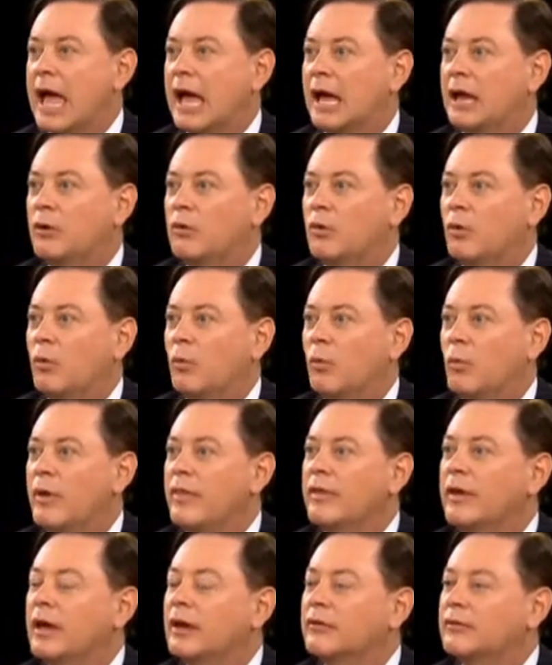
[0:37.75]
And
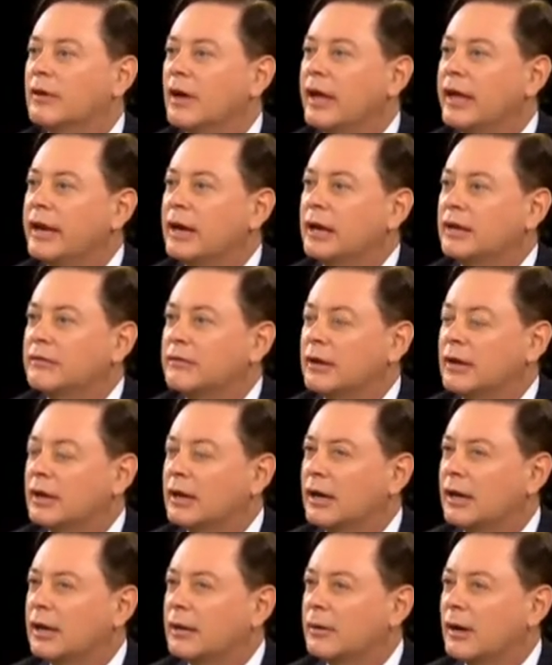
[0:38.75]
when the anxiety set
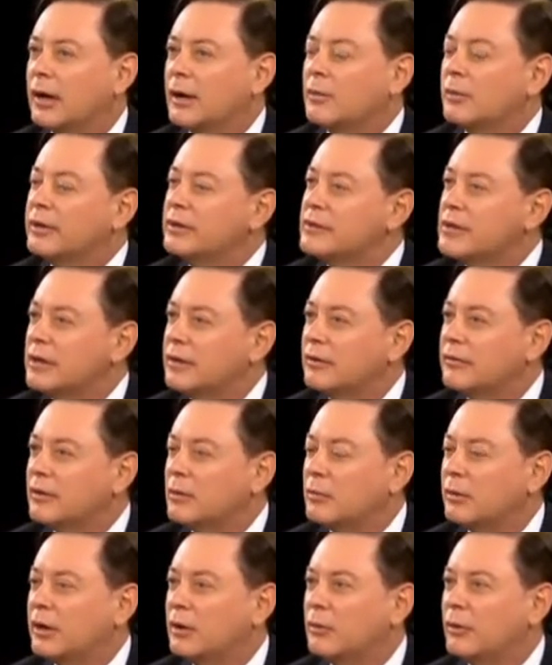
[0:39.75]
in, I once said to
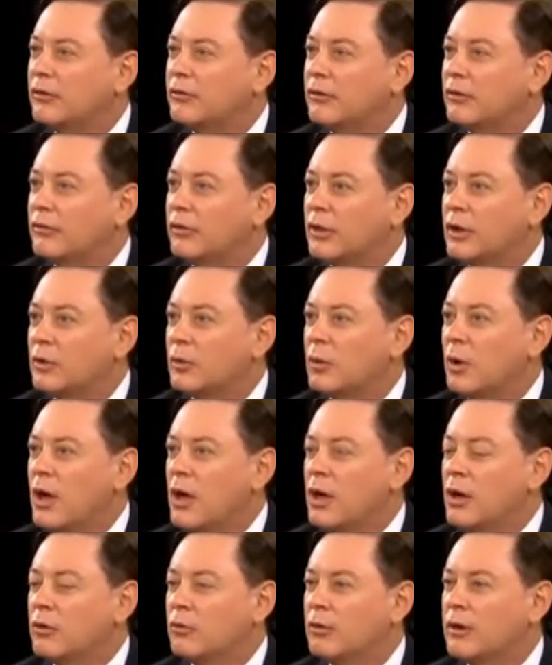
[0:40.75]
someone, it was as though you
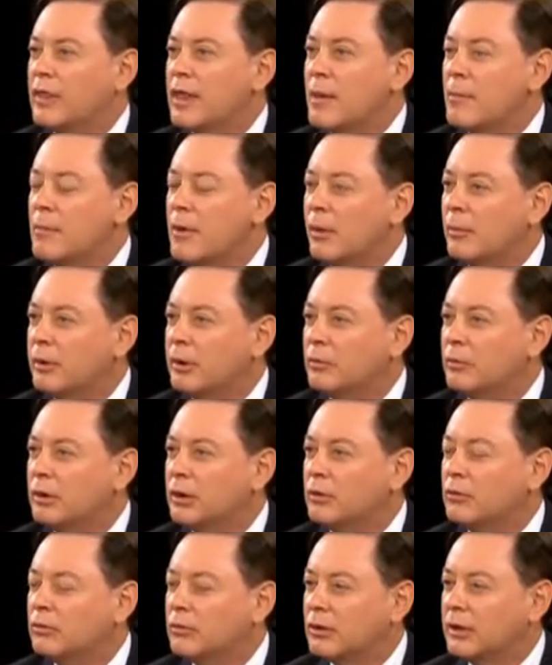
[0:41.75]
were in that moment
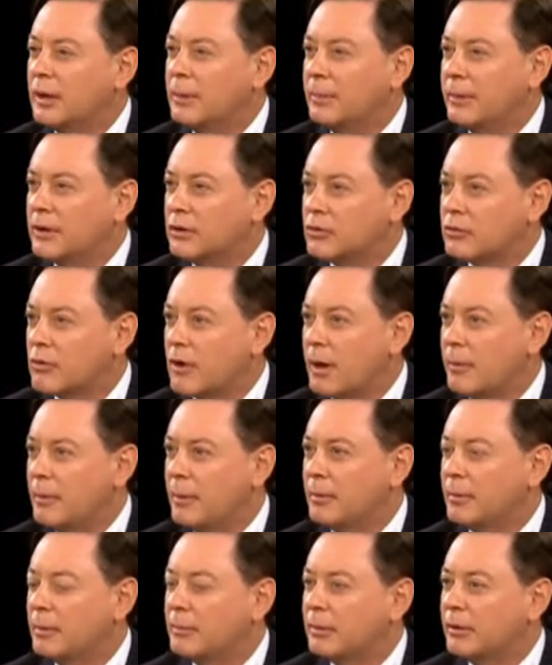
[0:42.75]
when you slip and
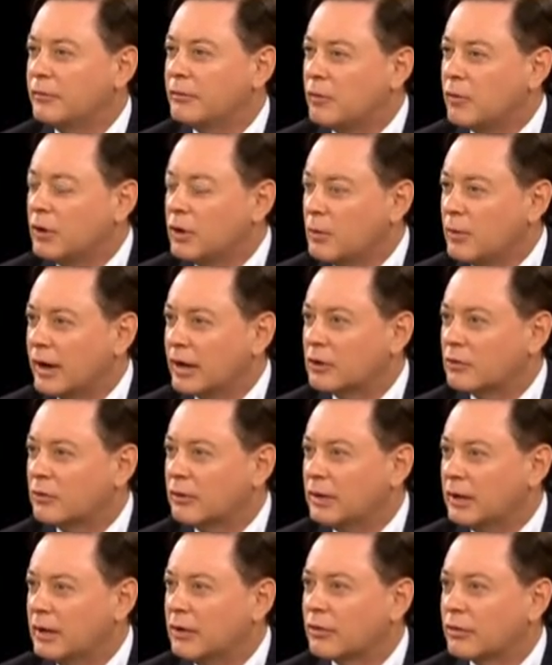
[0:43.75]
trip, but before you
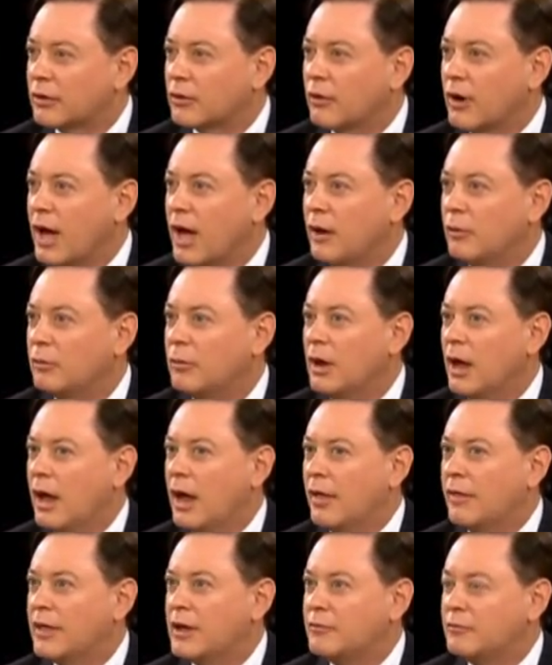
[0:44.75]
actually hit the ground,
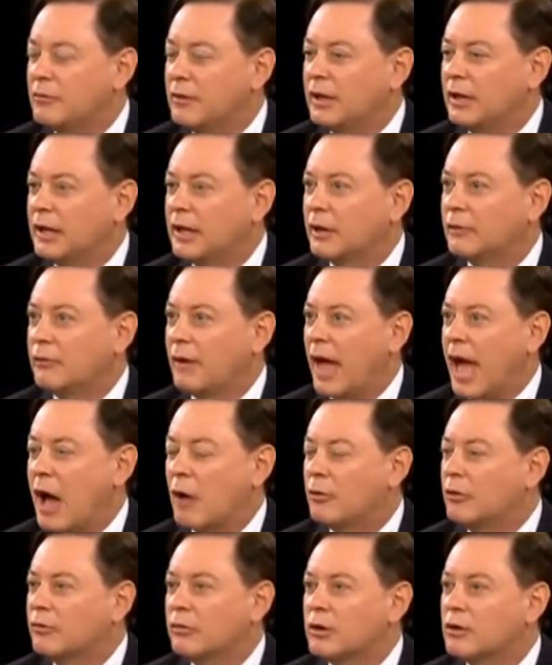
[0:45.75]
that feeling of
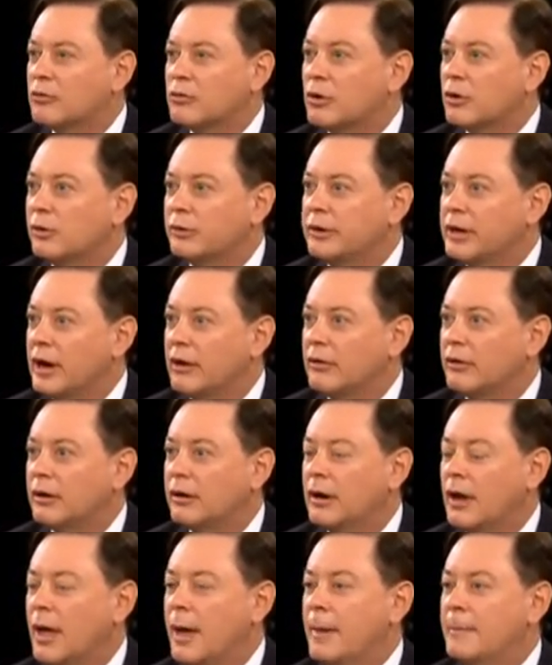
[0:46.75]
out-of-control
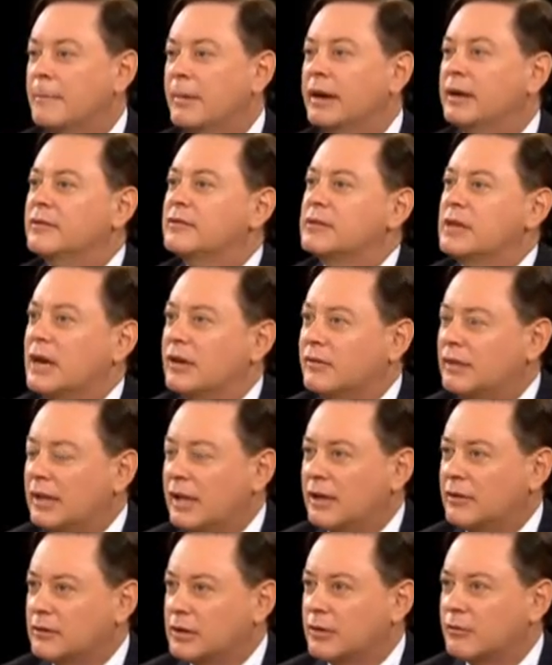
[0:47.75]
terror, but instead of it
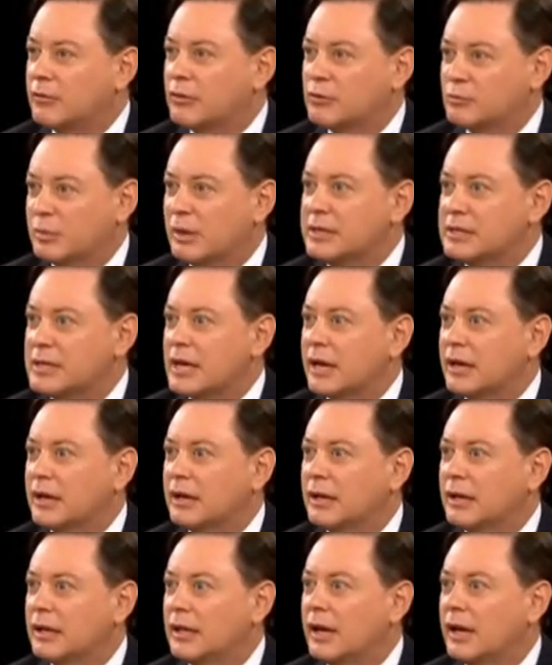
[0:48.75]
lasting for a split
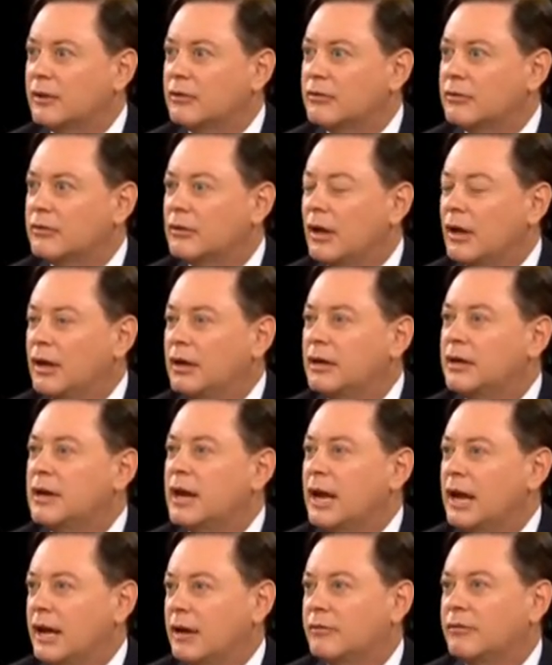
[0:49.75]
second, it lasts
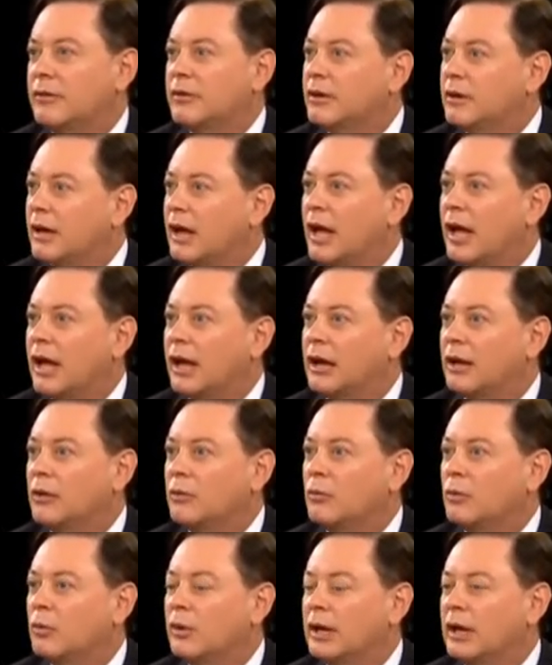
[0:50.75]
day after
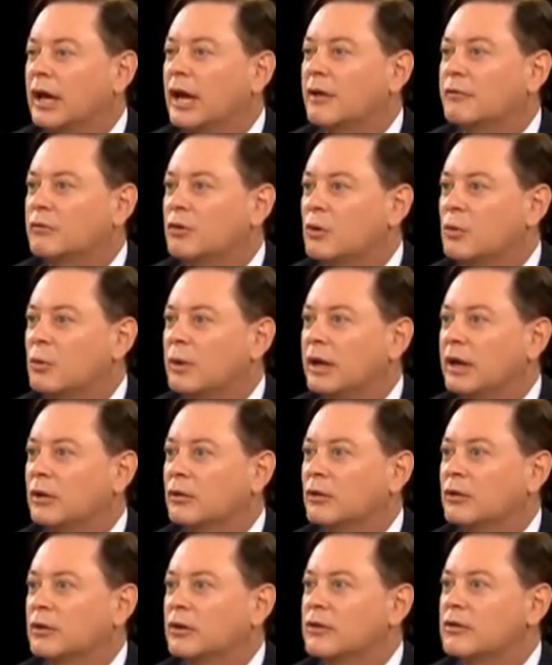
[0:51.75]
day, week after
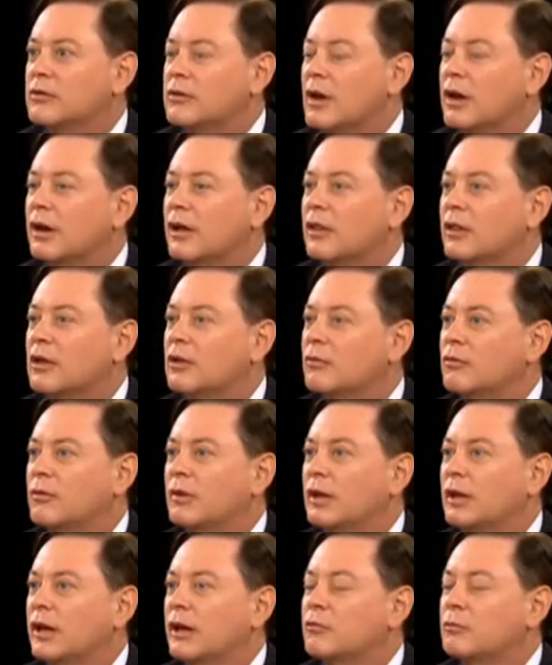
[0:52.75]
week. You're just stuck in this
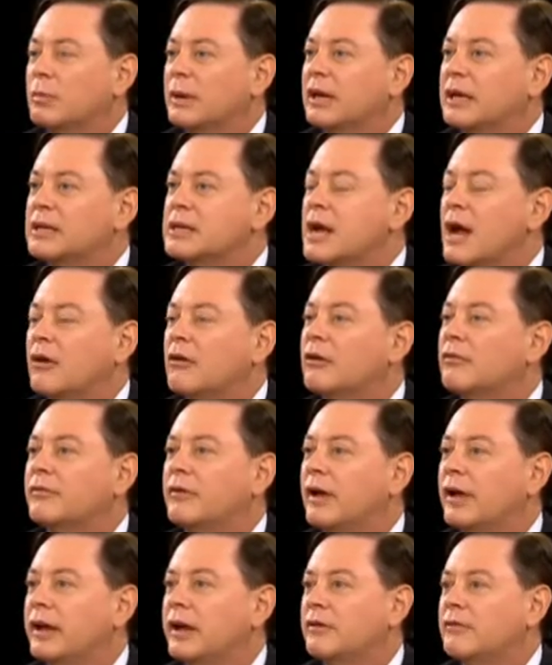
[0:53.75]
feeling of being
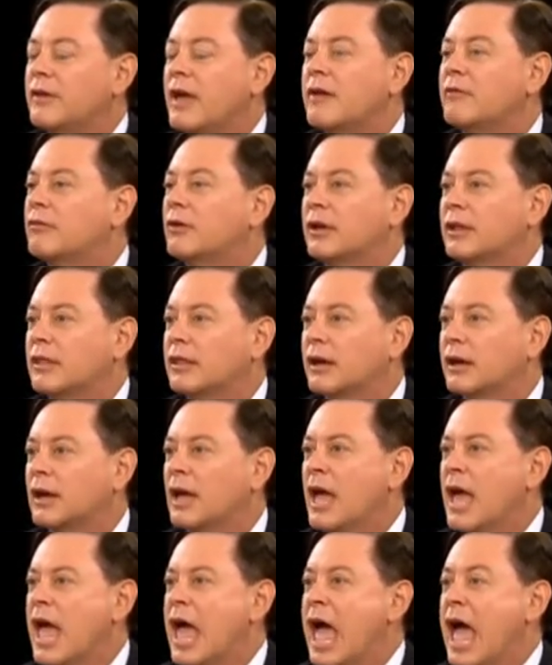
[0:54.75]
terrified of everything
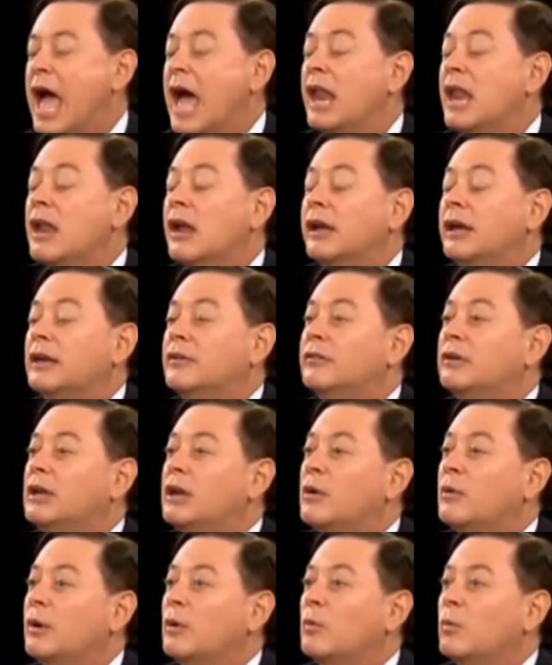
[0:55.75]
and not even
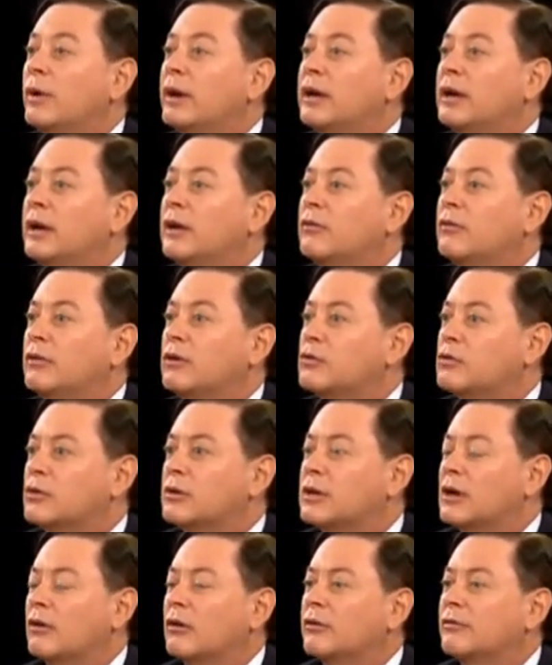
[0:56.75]
knowing what it is that
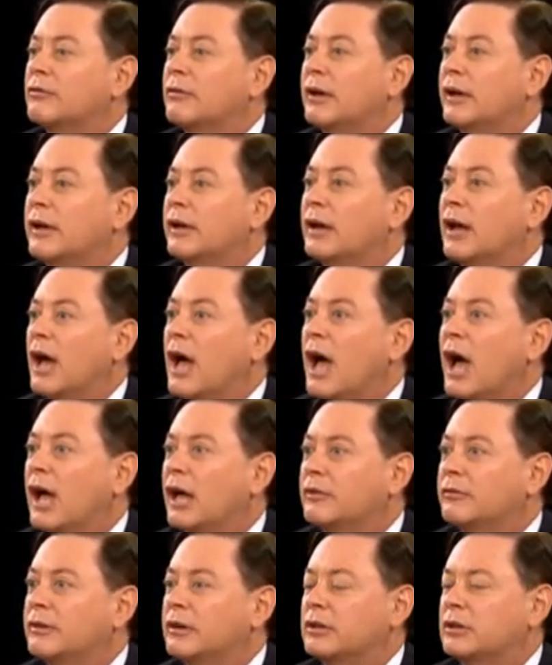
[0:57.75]
you're terrified
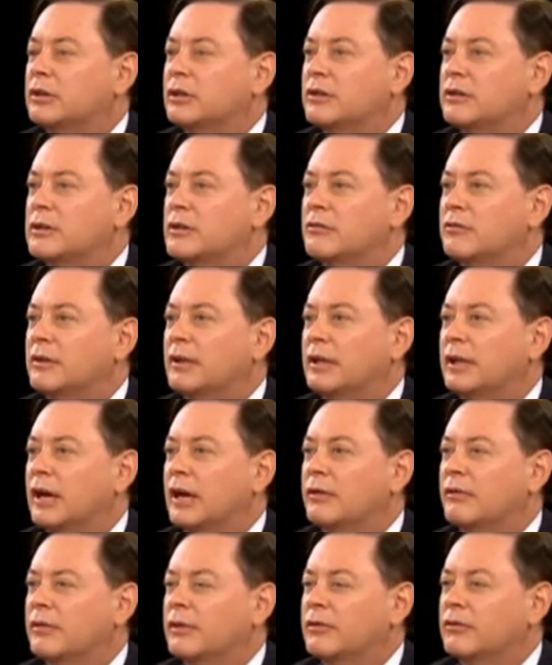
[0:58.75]
of. It's just a
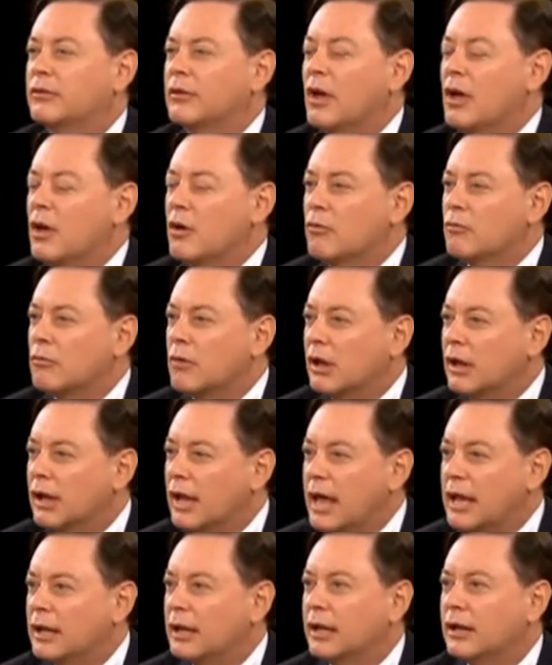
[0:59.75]
feeling of this
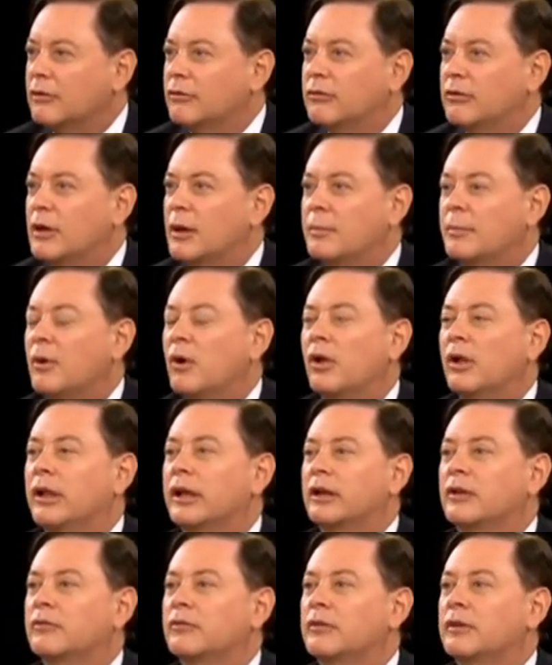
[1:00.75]
relentless,
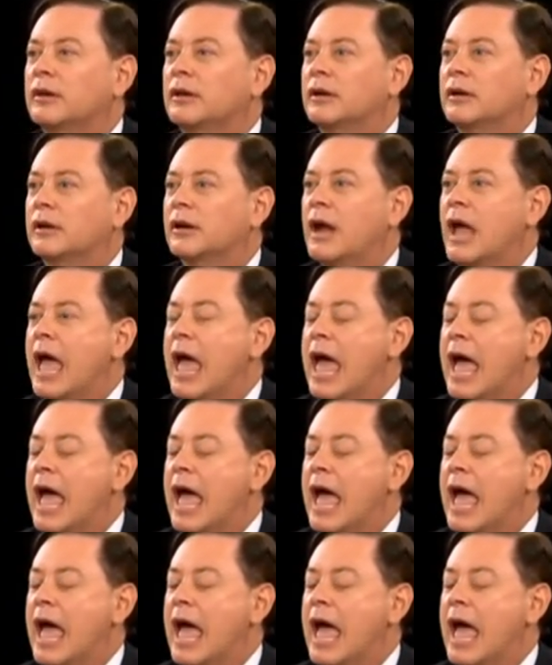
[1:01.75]
appalling fear.